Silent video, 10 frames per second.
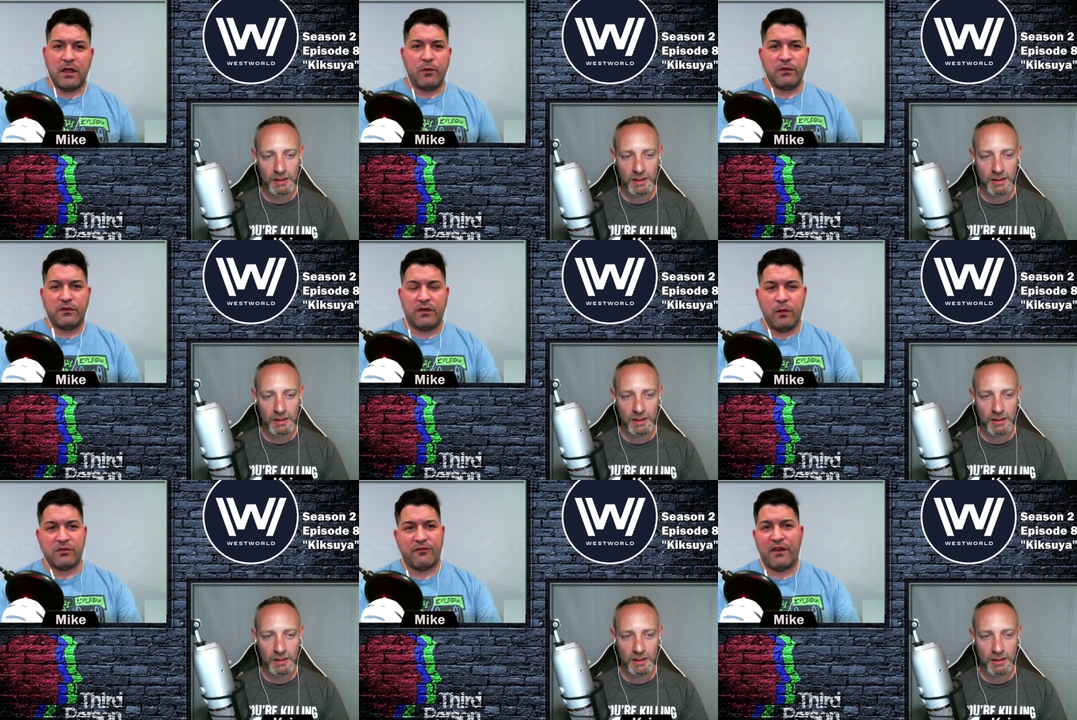Speaker 1: it was it
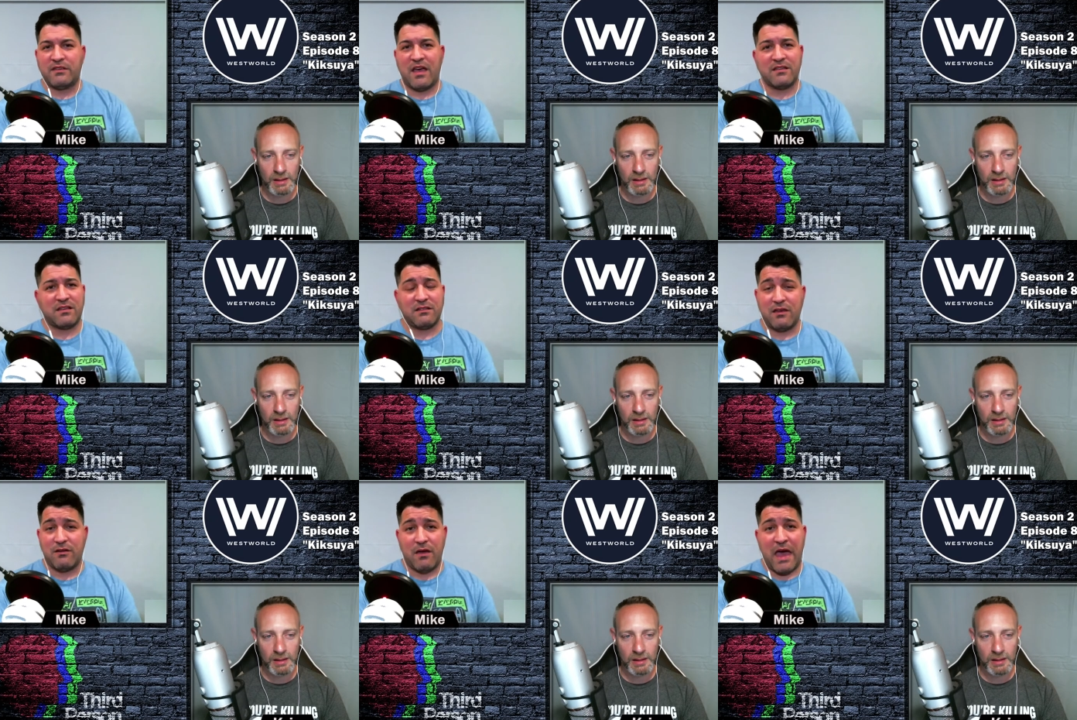was a
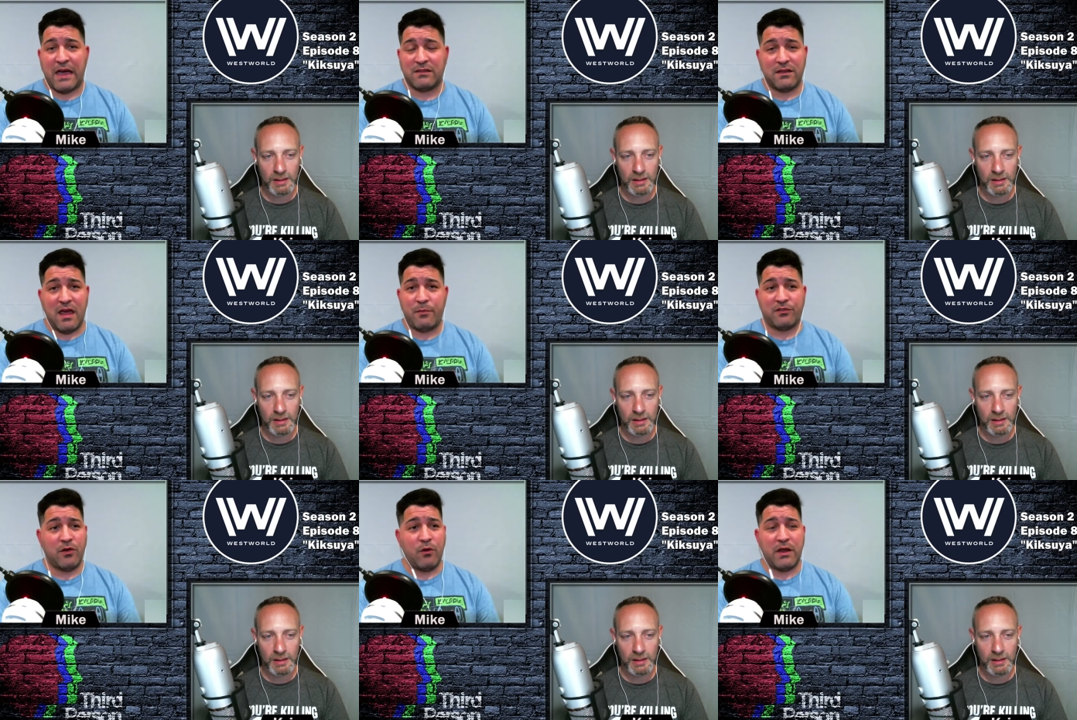fantastically acted
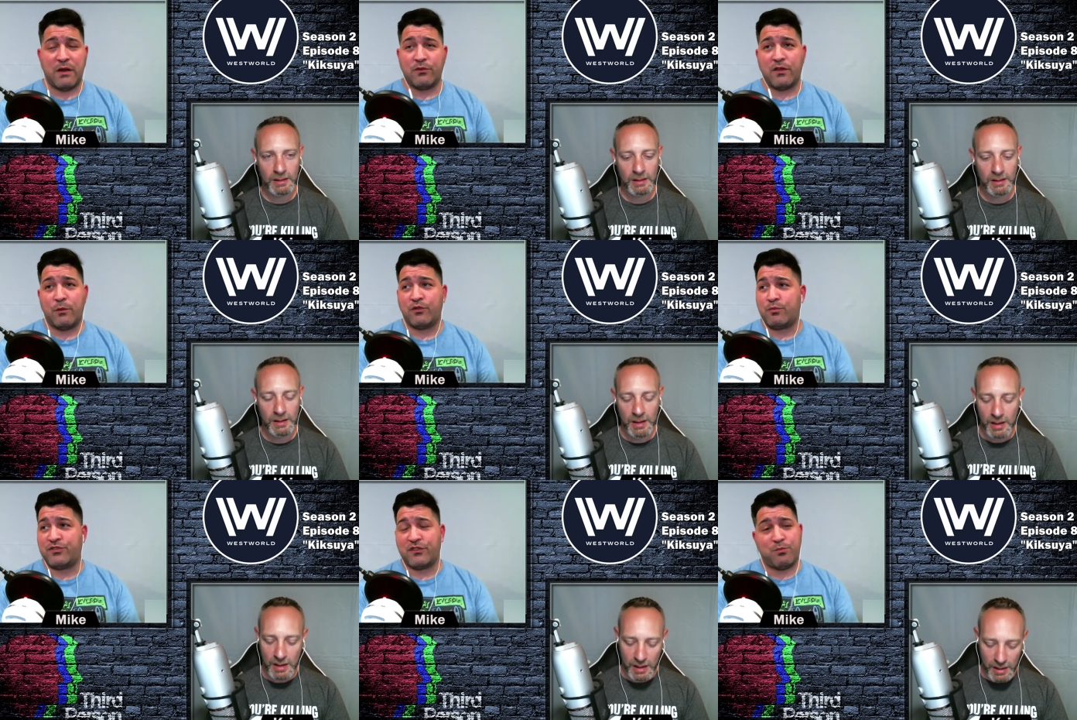episode, and it was it was
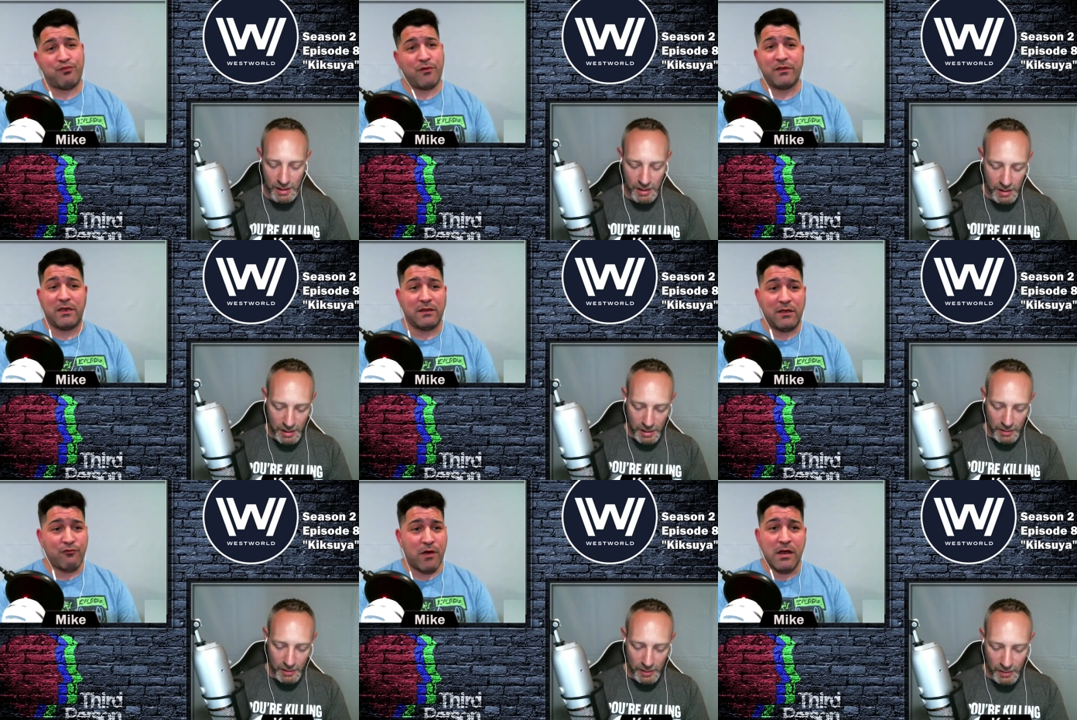just
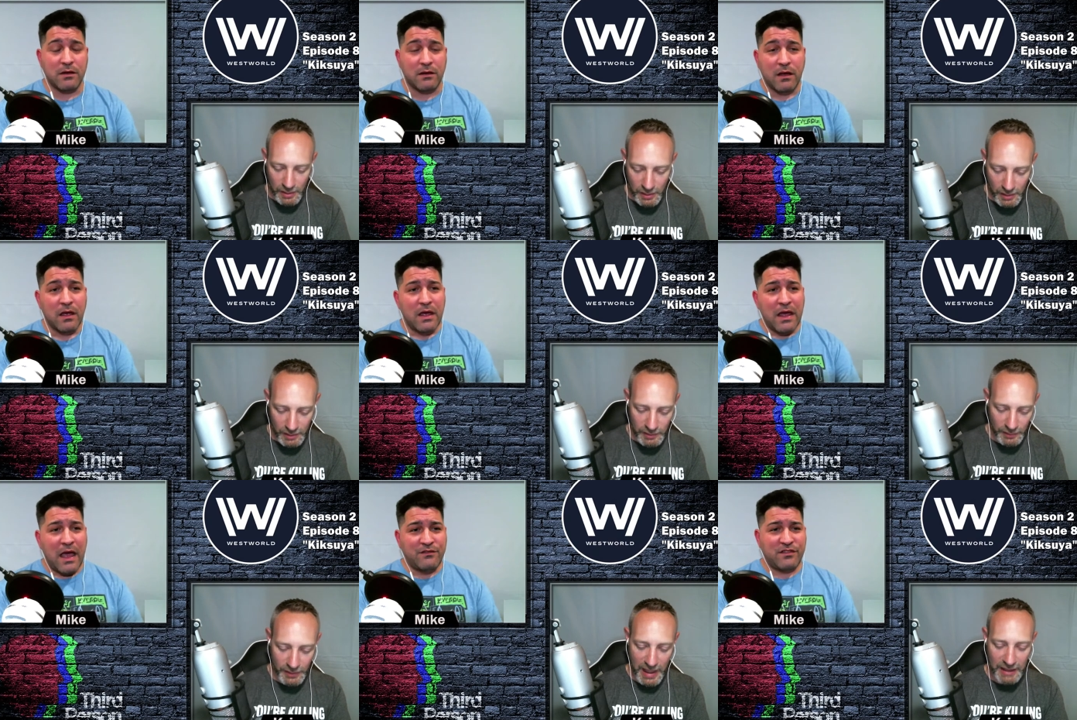brilliantly written.
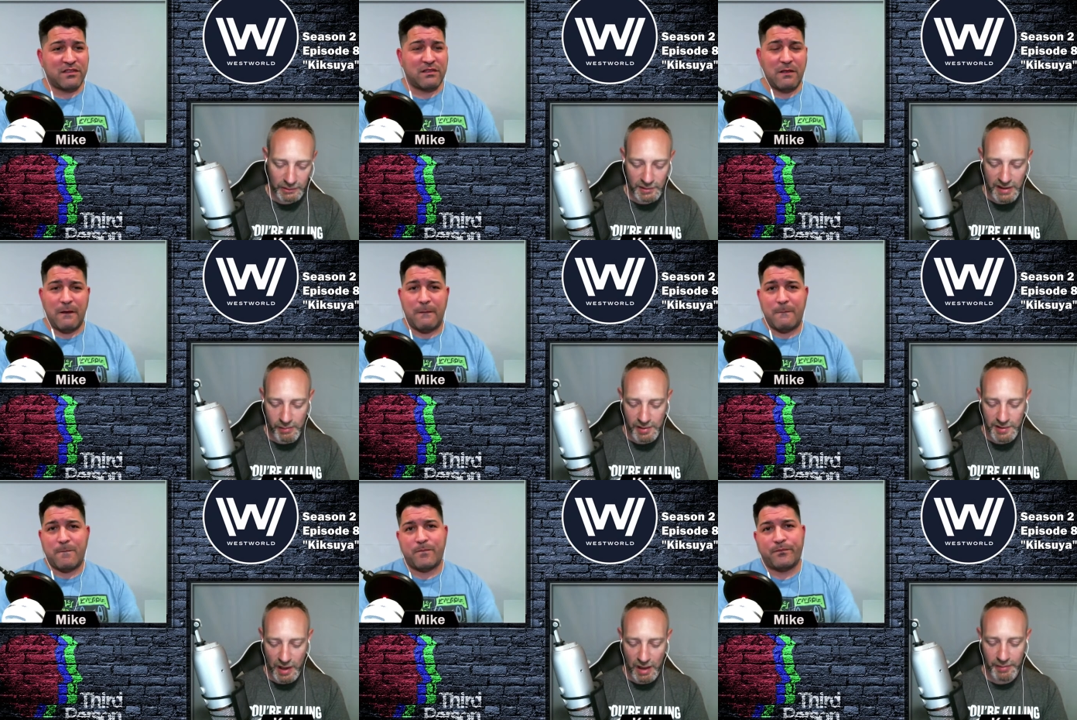
Speaker 2: The and actor's just, name is
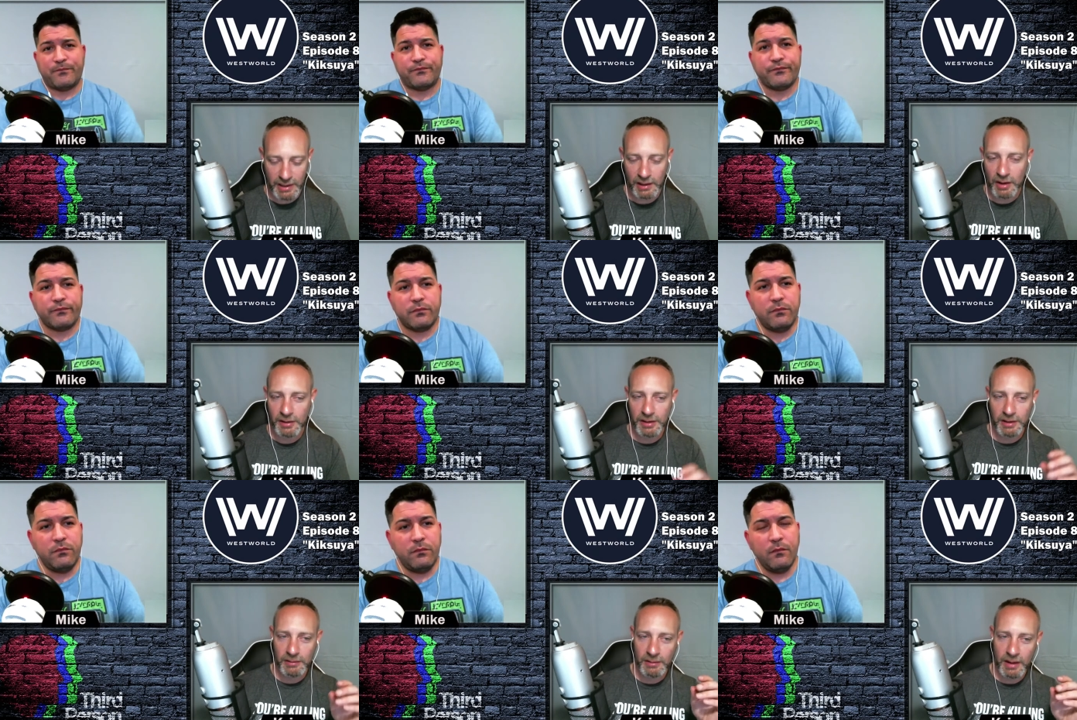Zahn McLaren,
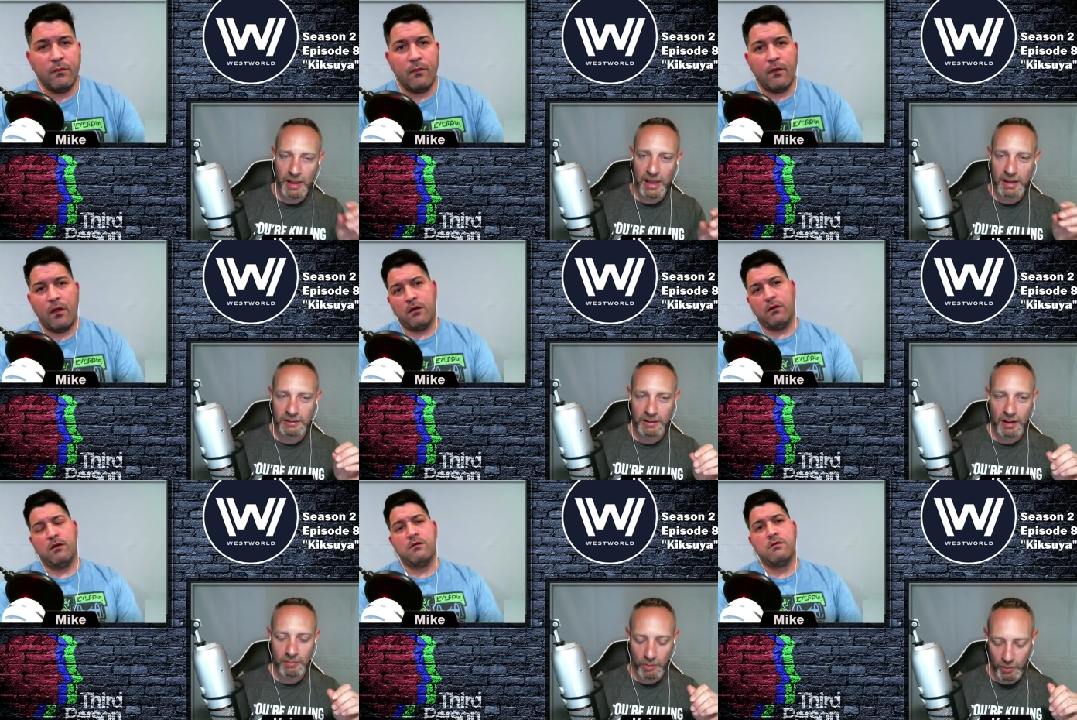and
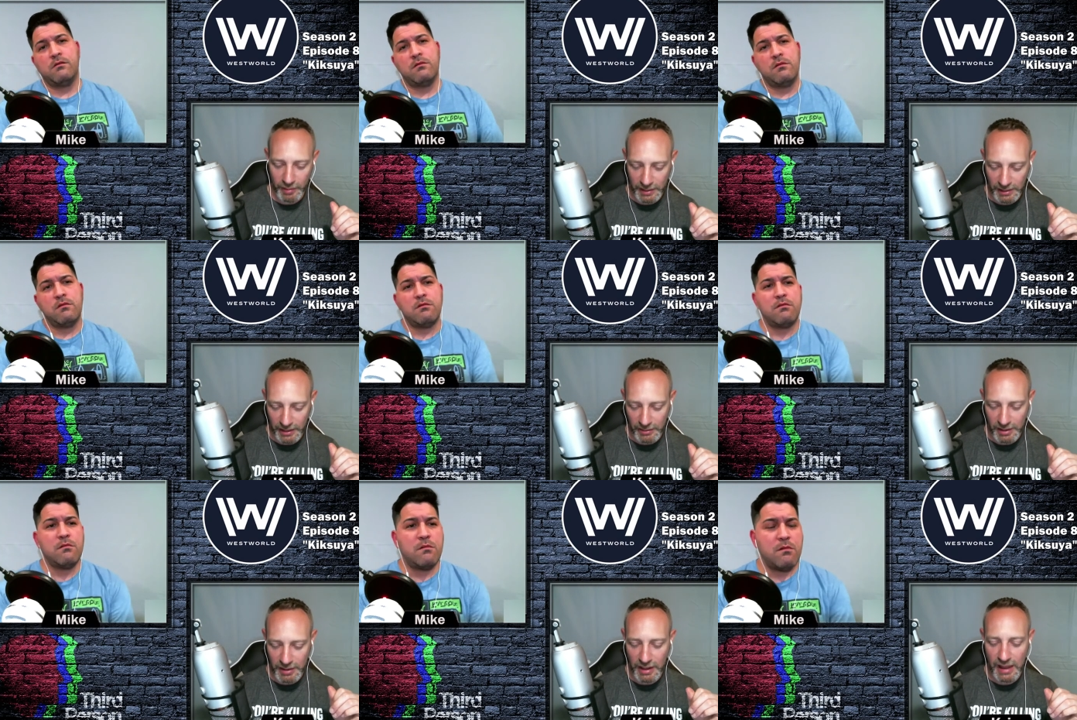um, or
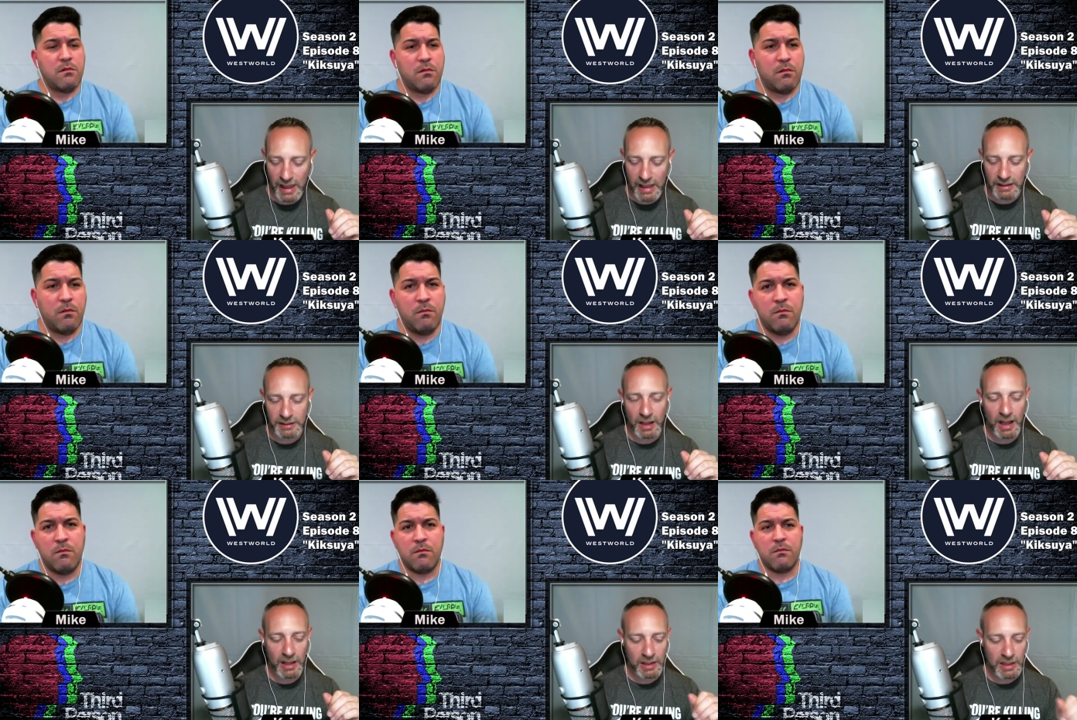McLaren, and uh,
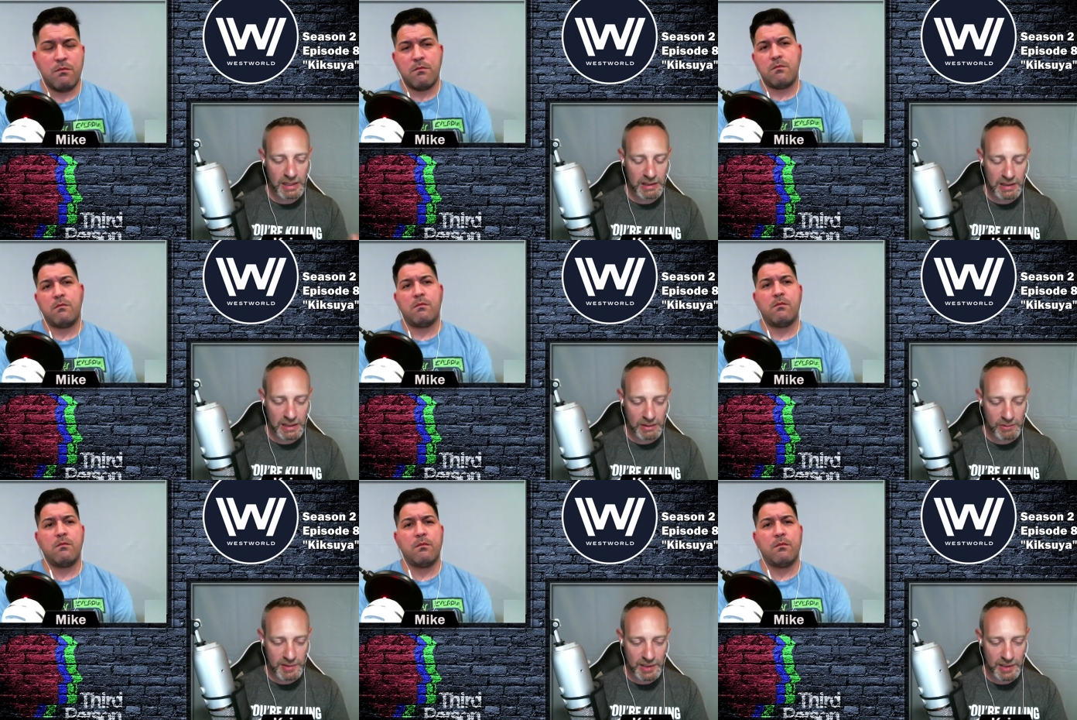mm. he he was